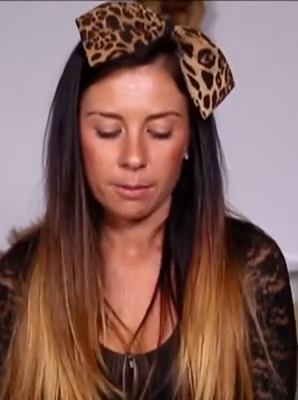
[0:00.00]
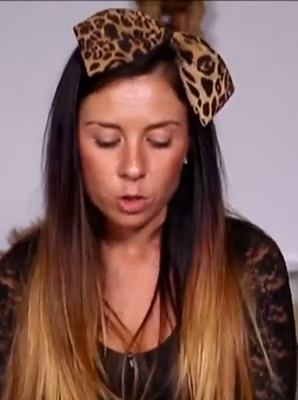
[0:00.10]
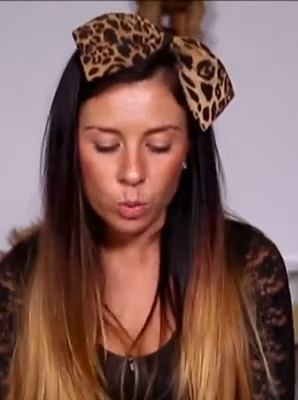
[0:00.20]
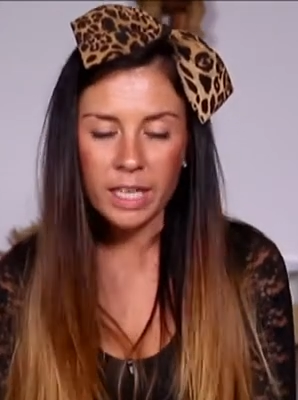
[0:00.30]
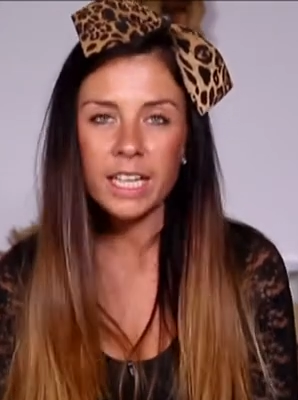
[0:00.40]

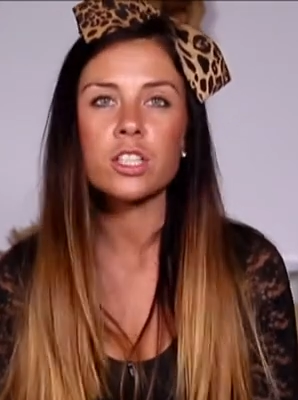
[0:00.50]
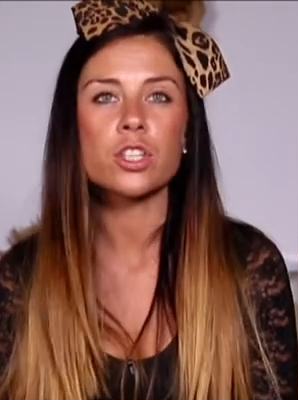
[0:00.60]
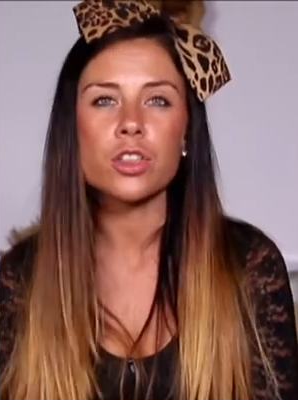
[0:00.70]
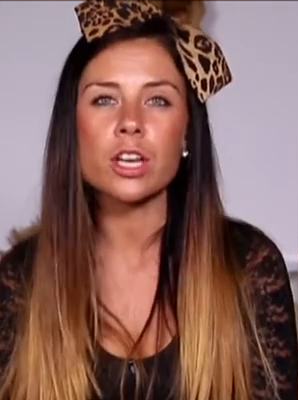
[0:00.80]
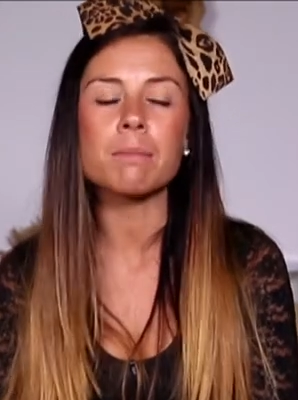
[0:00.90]
20 to
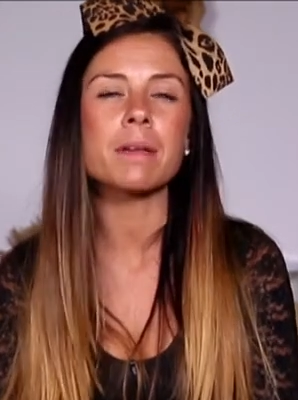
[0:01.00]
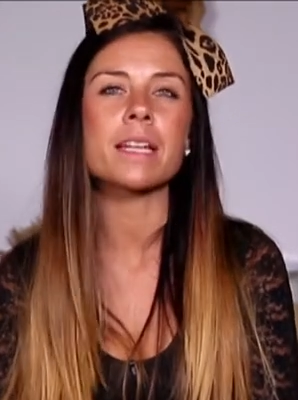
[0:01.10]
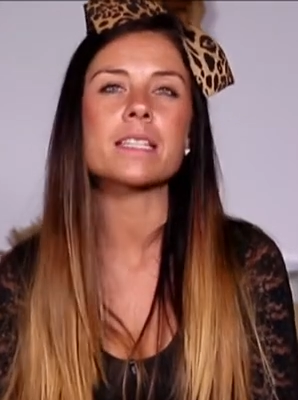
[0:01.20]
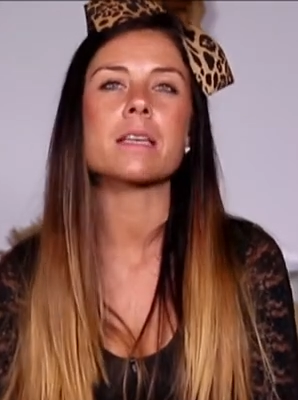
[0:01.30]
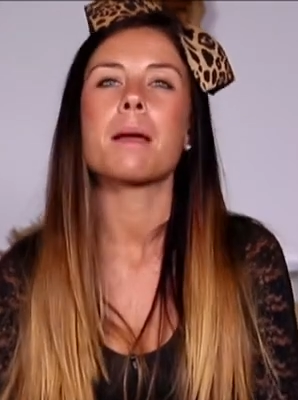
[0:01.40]
30
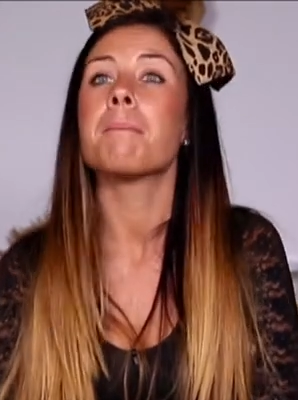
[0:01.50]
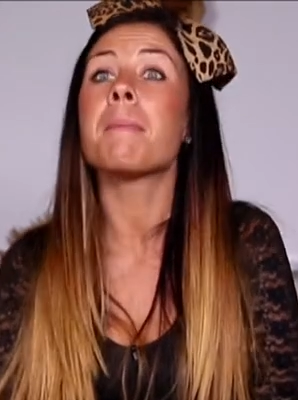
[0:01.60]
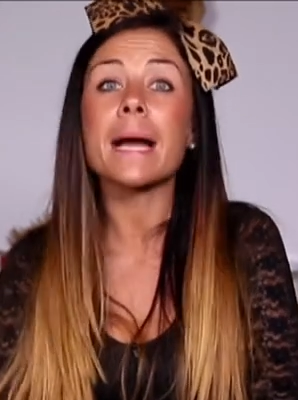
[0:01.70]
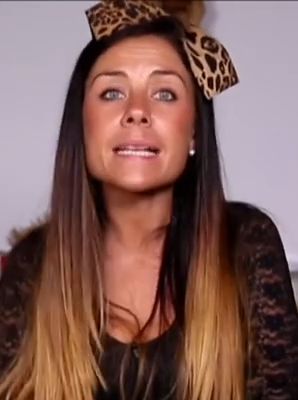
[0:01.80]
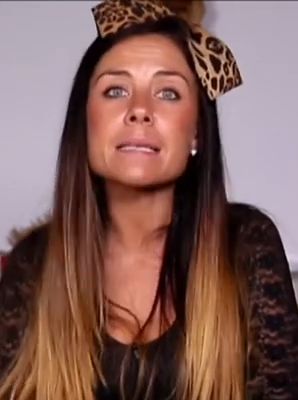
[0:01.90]
minutes,
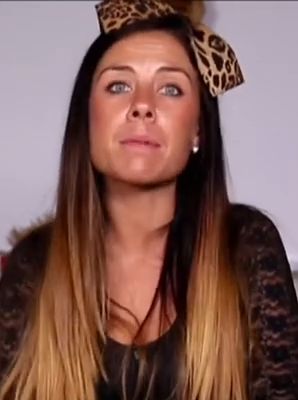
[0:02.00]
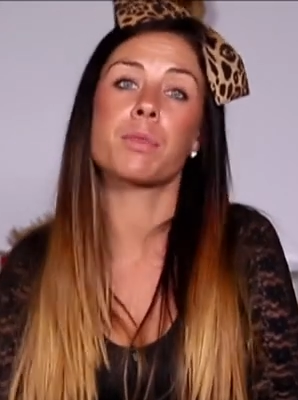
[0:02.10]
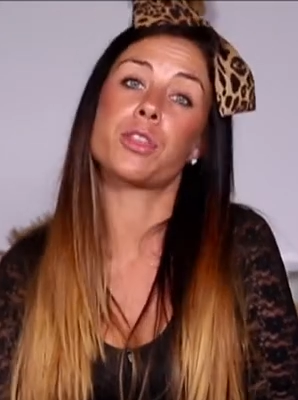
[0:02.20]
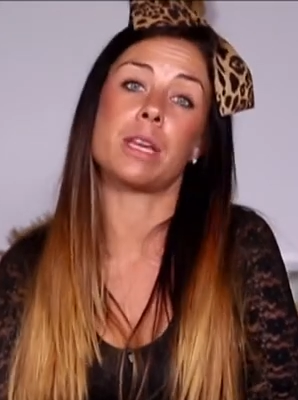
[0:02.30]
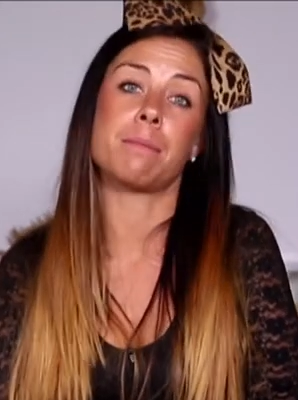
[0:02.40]
maximum
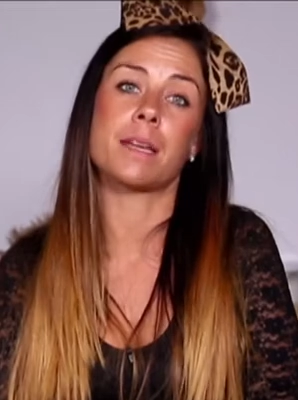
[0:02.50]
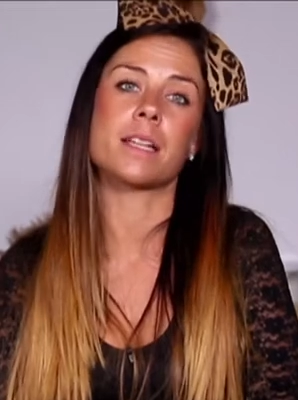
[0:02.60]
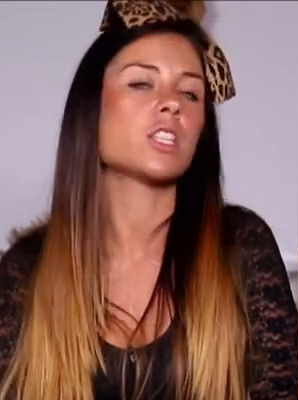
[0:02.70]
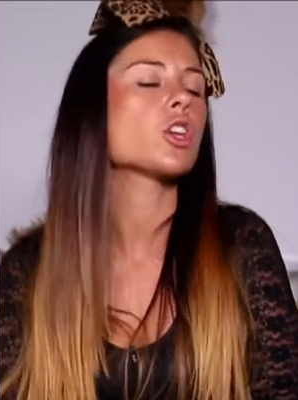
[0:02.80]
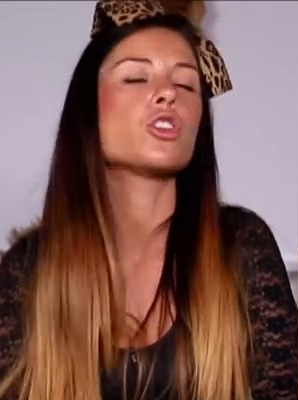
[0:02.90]
30
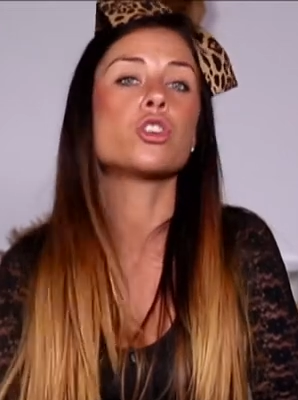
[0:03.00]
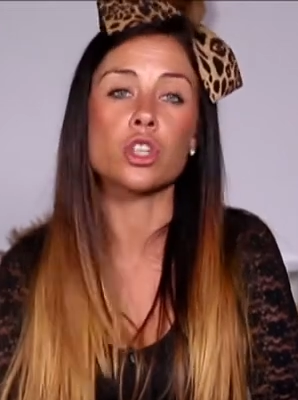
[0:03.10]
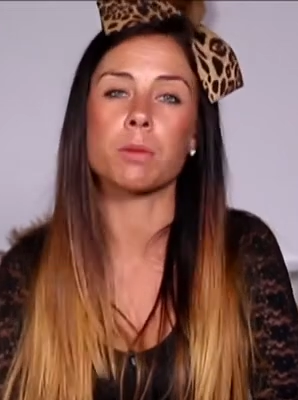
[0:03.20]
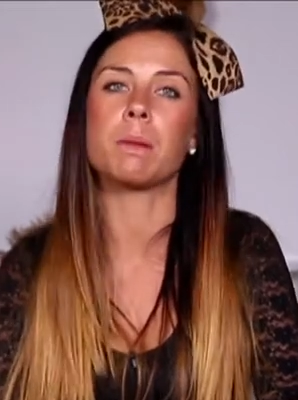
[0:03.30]
minutes, you should